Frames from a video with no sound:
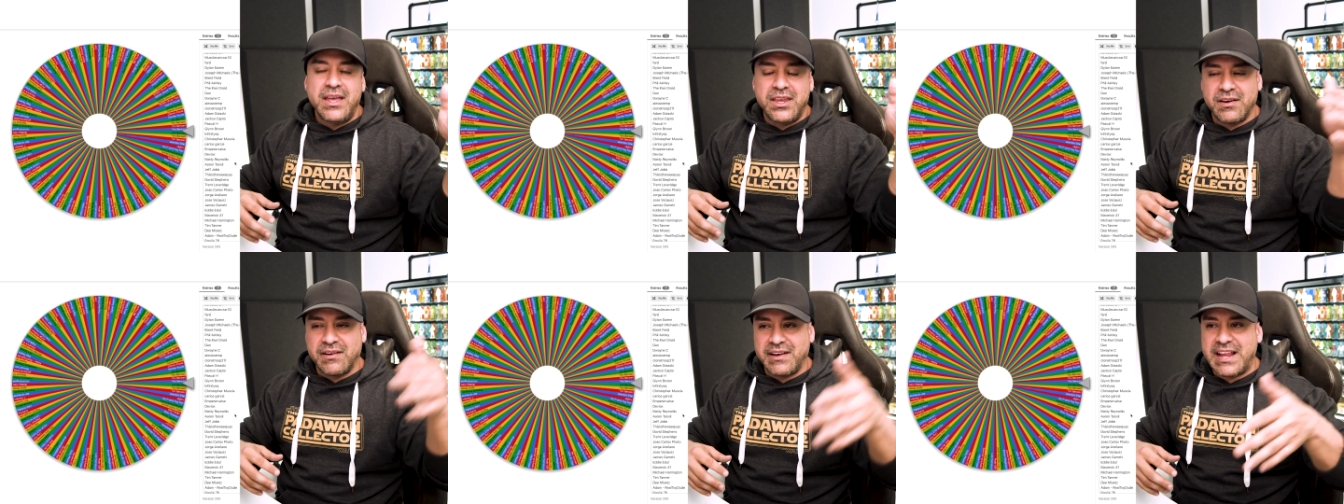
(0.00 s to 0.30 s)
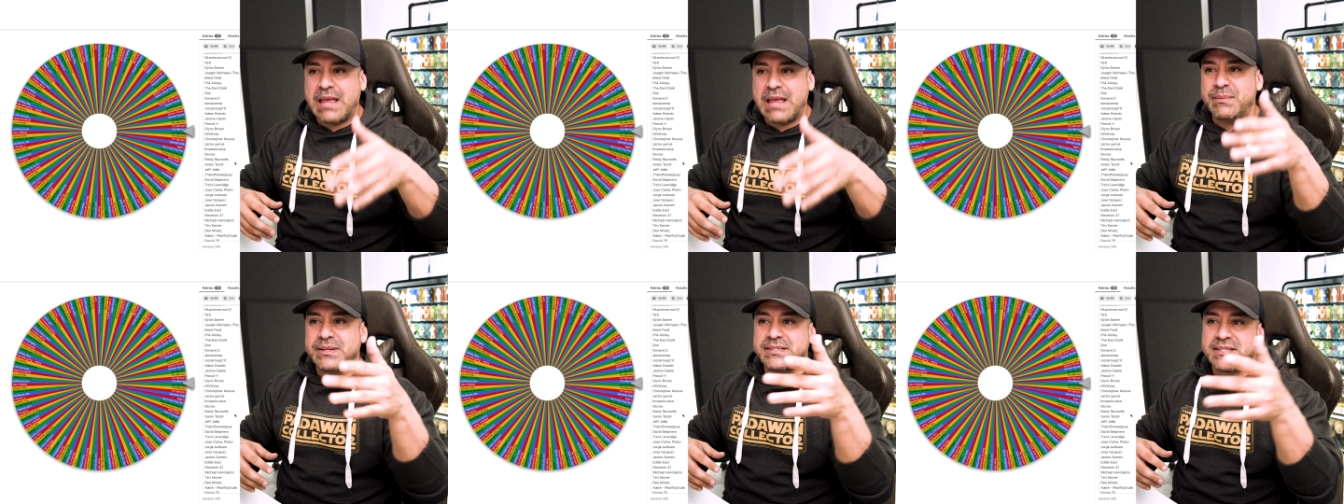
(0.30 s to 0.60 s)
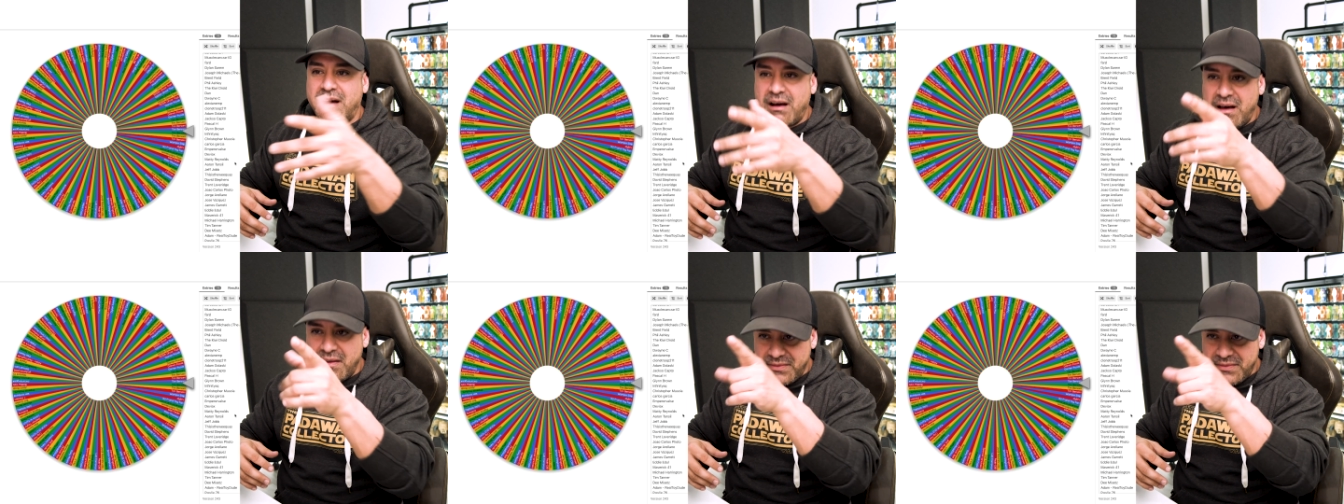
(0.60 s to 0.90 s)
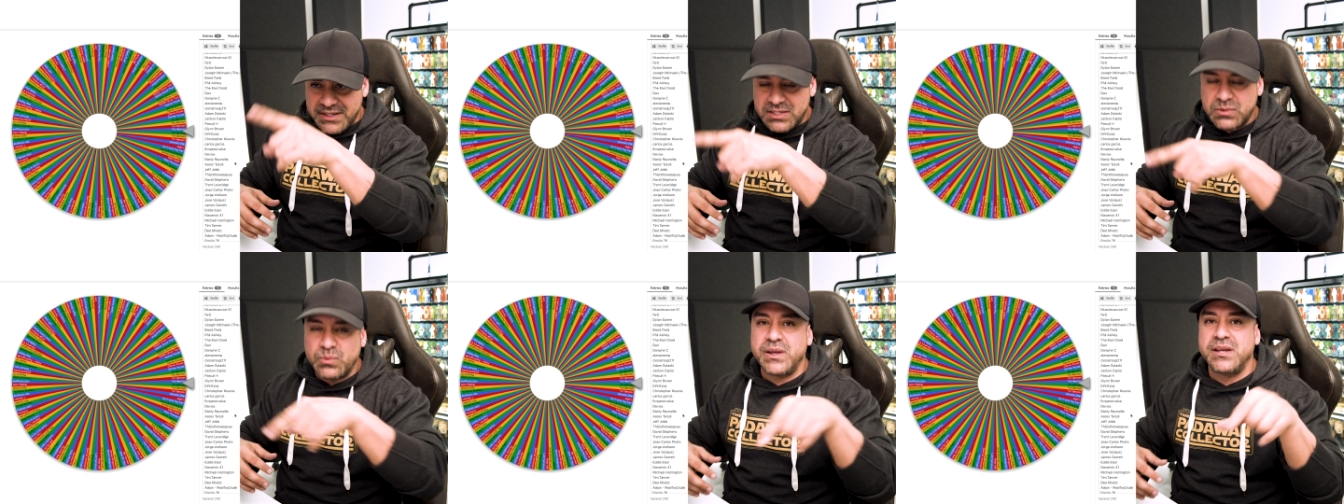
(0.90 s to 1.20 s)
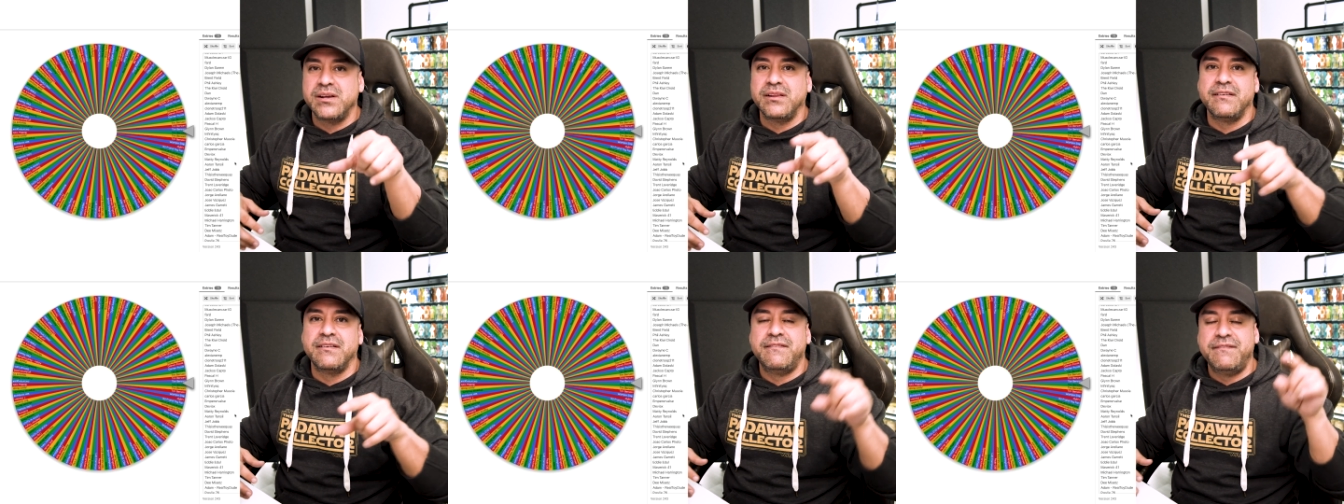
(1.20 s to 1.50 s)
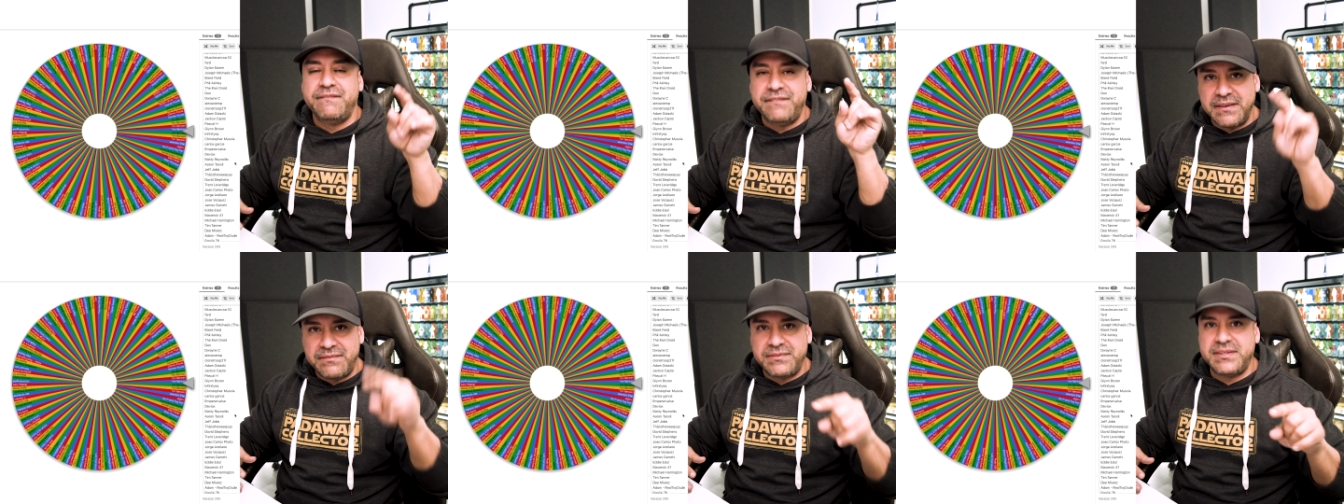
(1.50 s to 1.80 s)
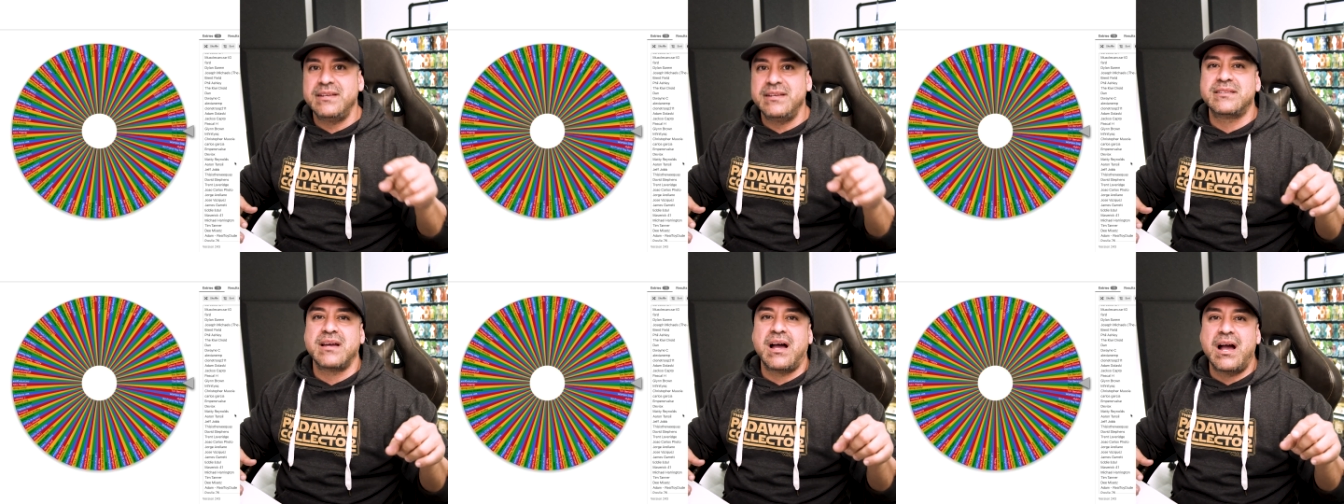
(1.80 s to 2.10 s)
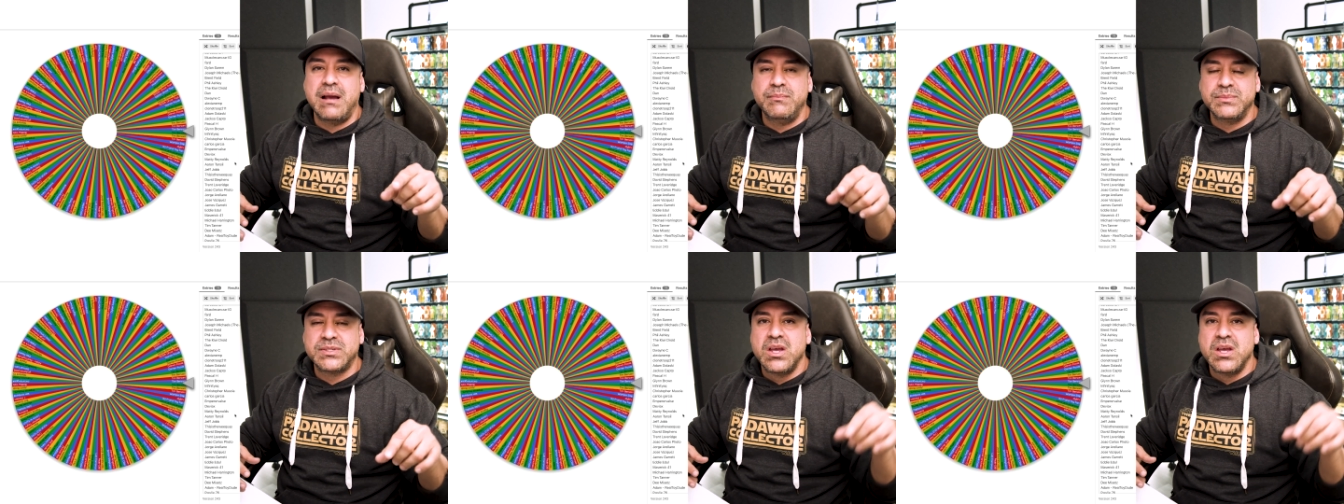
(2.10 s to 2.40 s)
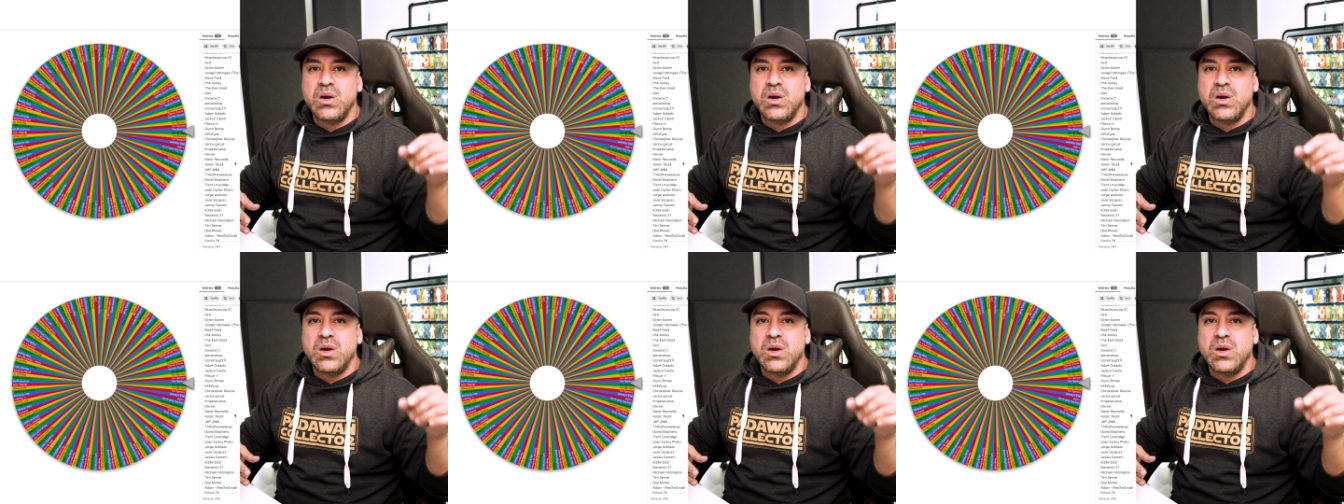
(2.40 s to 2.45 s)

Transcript: Your name is on this wheel 15 times,